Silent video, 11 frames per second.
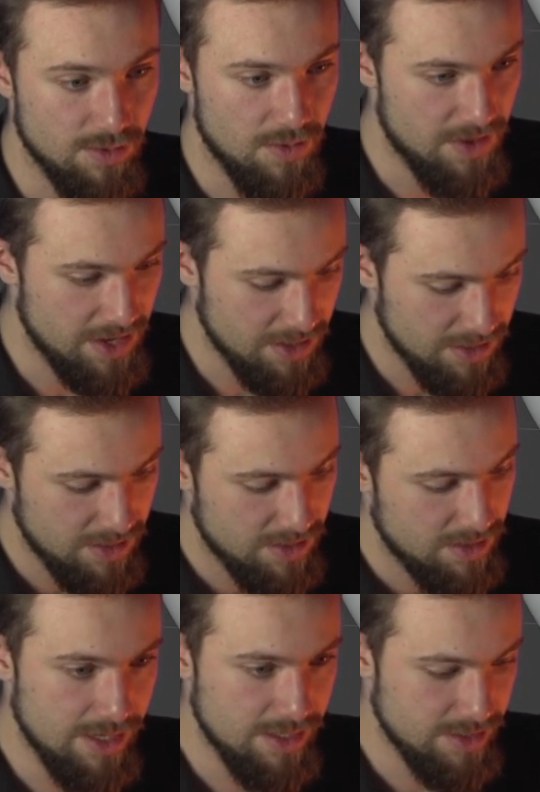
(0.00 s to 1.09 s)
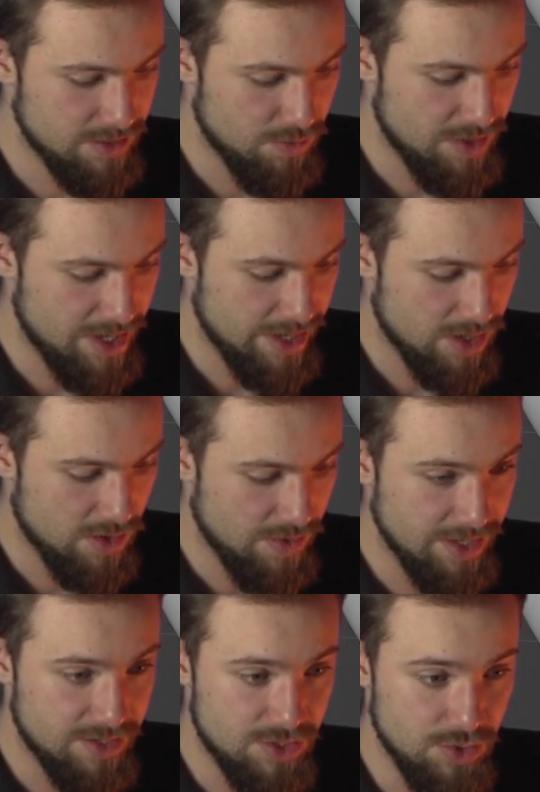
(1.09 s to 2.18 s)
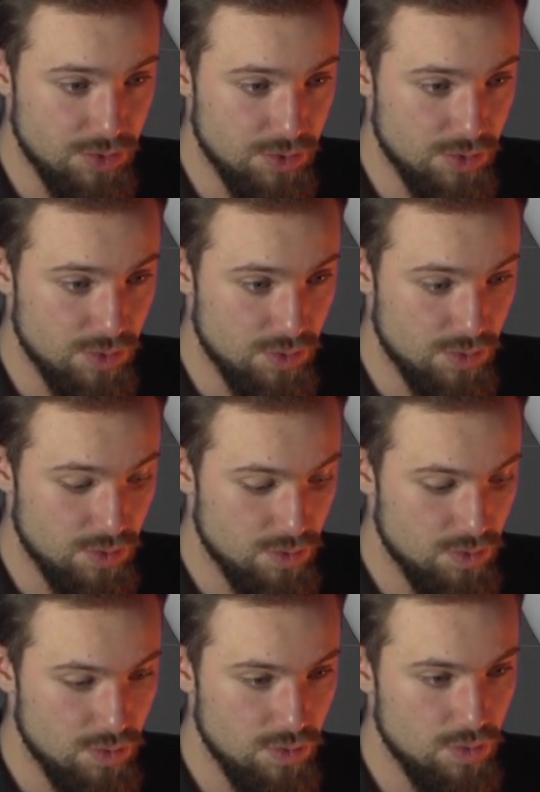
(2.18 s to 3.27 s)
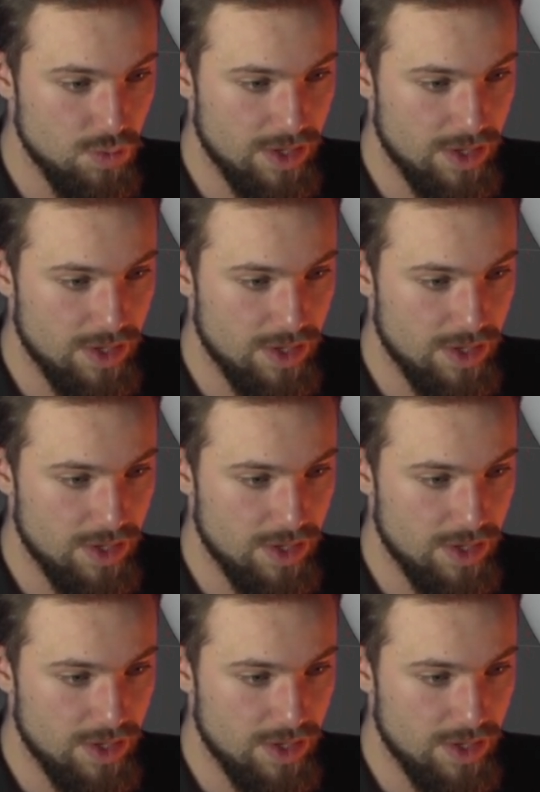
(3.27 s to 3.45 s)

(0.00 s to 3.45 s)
the whole thing, and we're going to,